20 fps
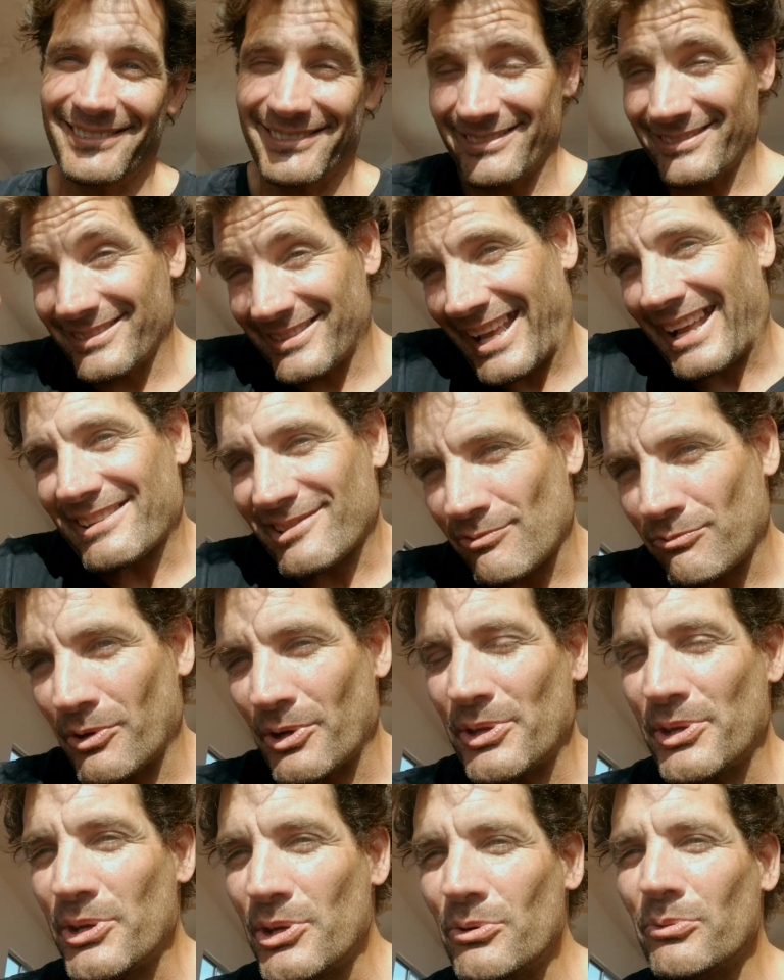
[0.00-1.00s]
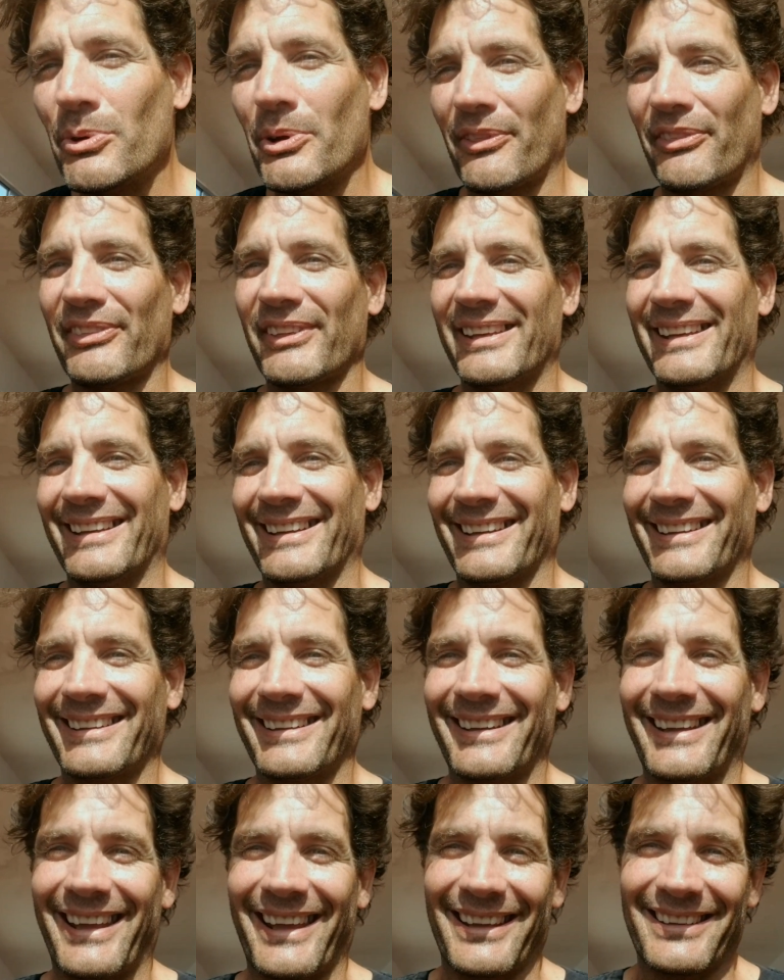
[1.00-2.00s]
That's what you would think,
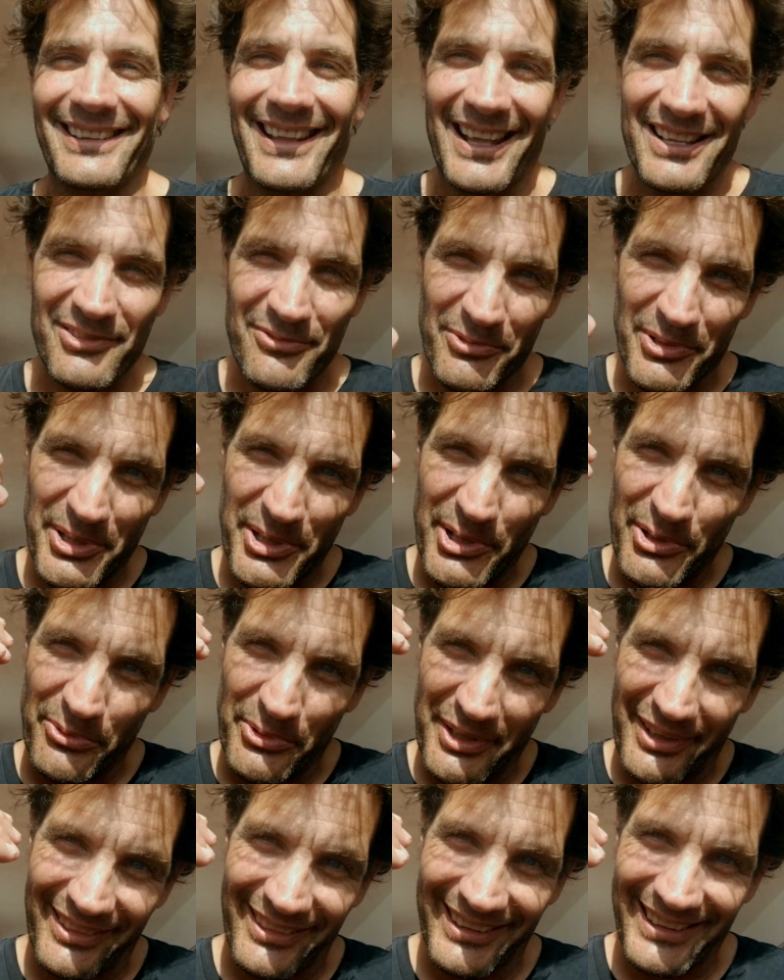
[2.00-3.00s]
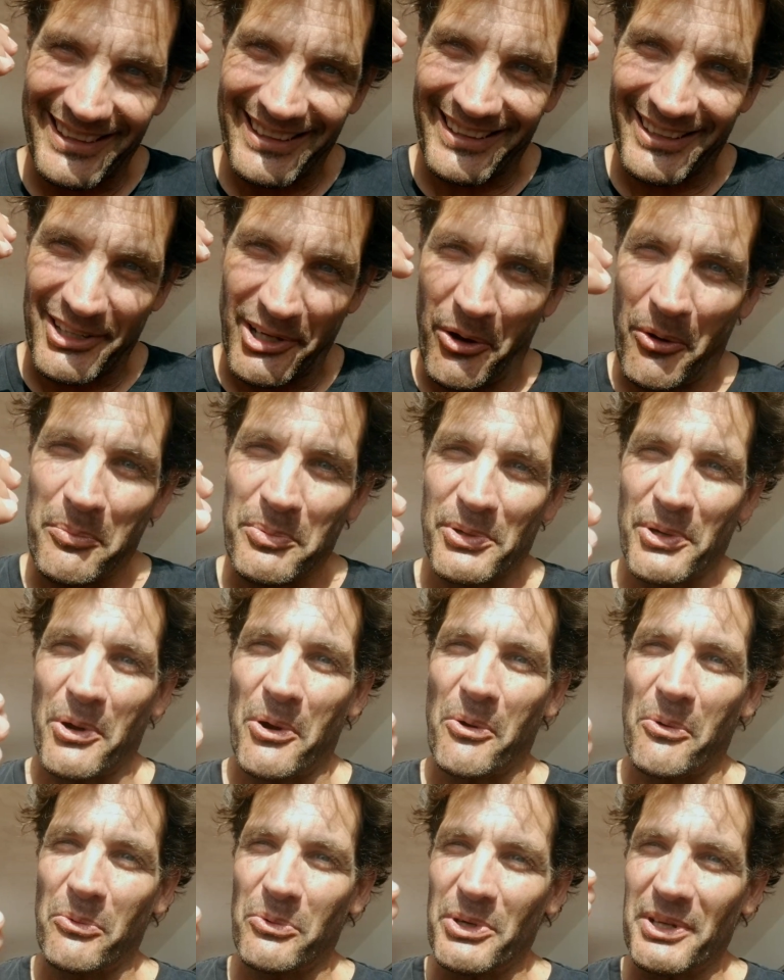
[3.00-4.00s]
and that's what you would think GoPro
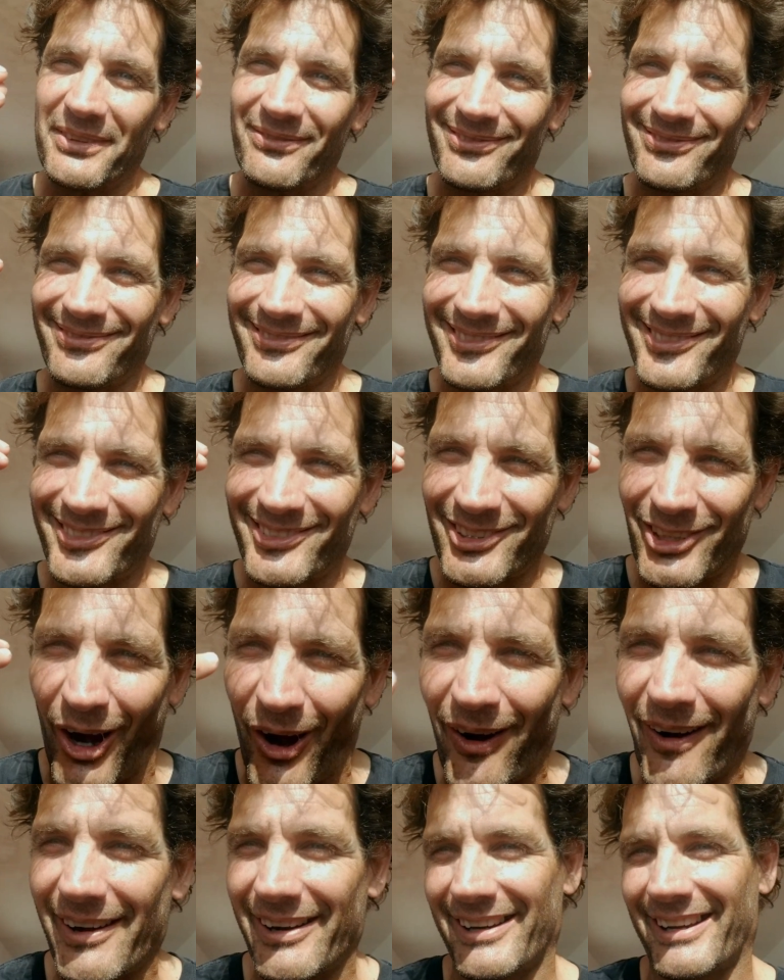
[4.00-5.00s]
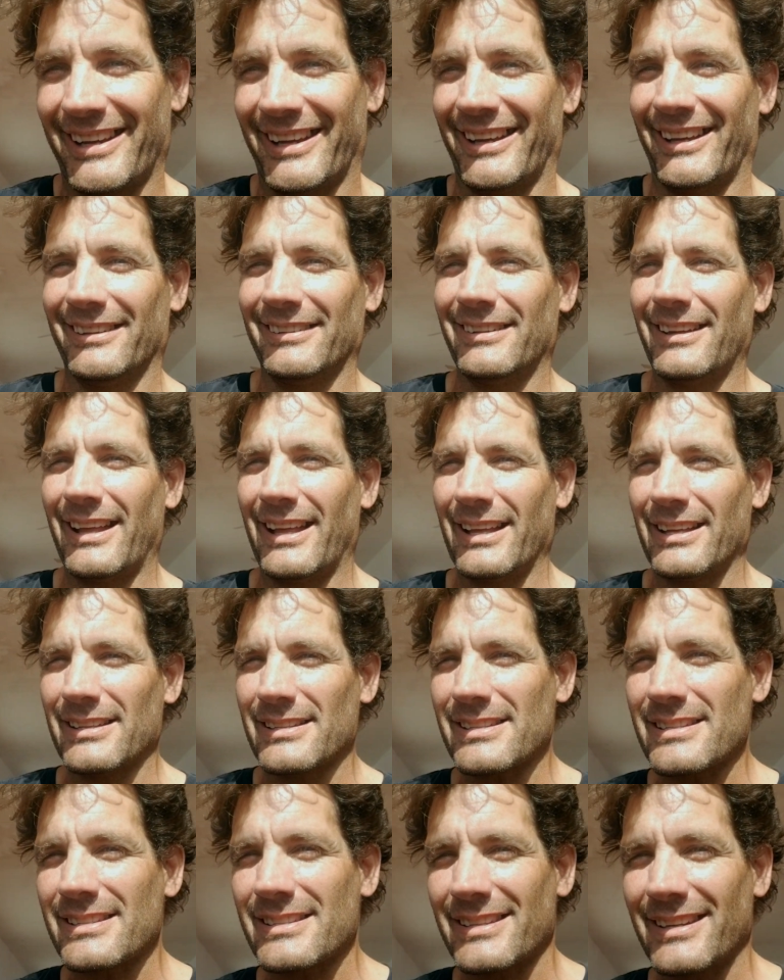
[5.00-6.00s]
would target
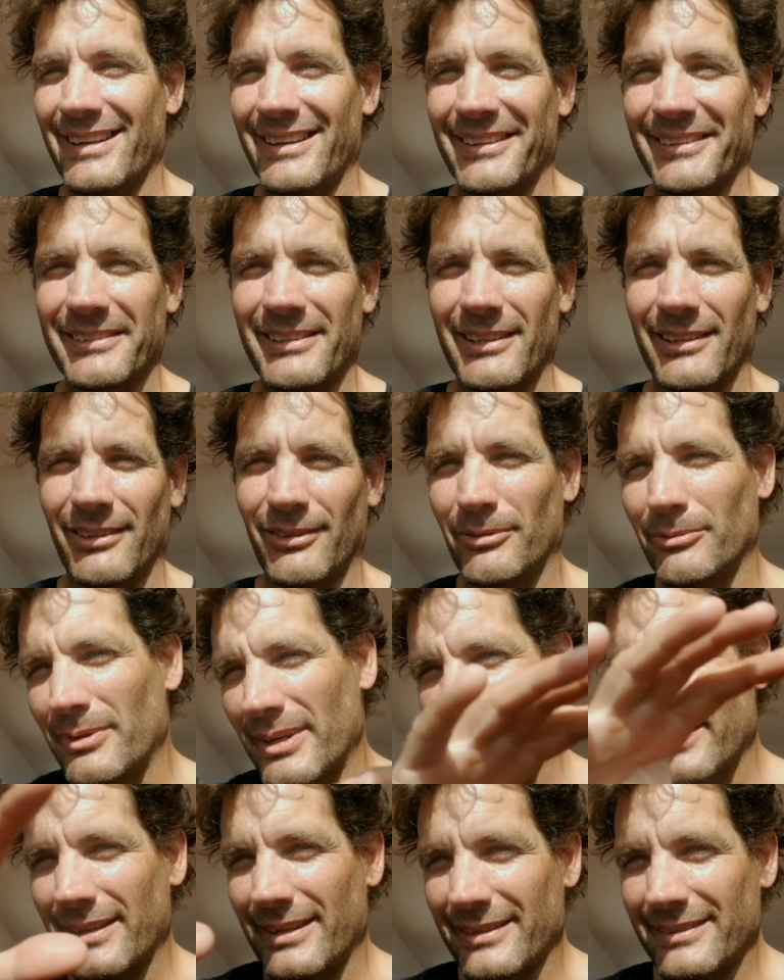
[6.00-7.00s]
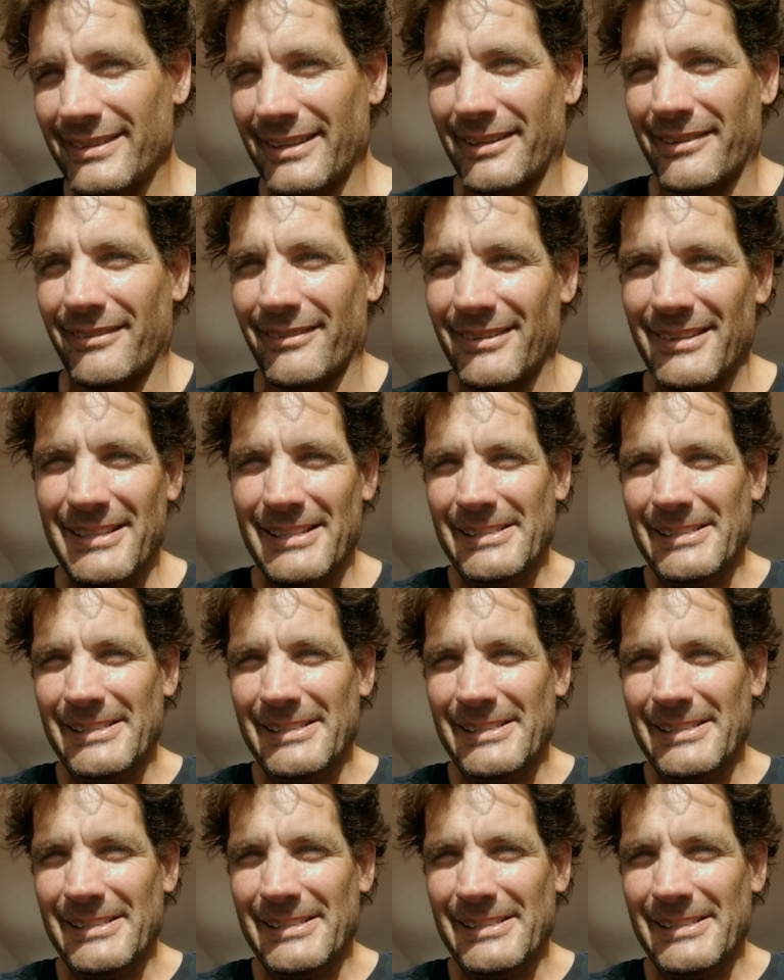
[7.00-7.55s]
as in their